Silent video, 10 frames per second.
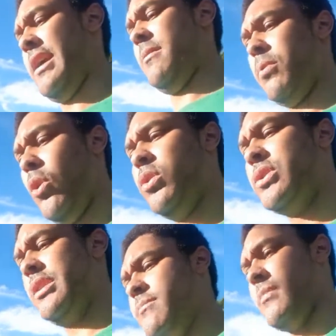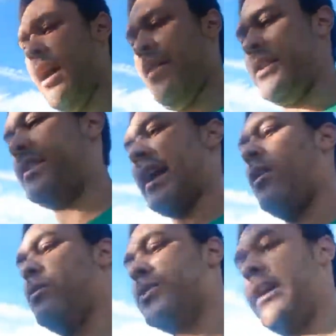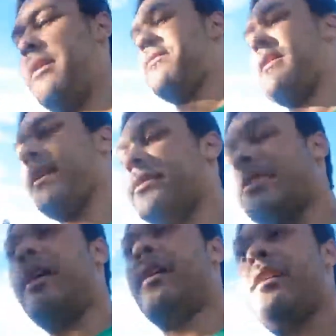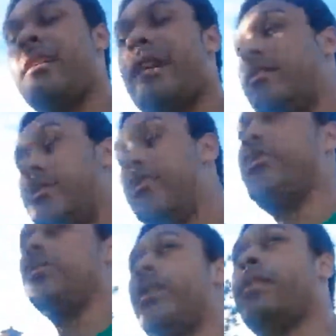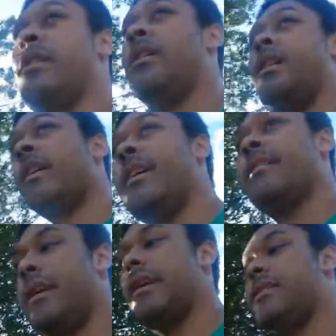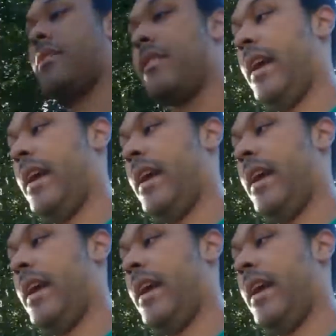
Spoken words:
importing other sounds and things into the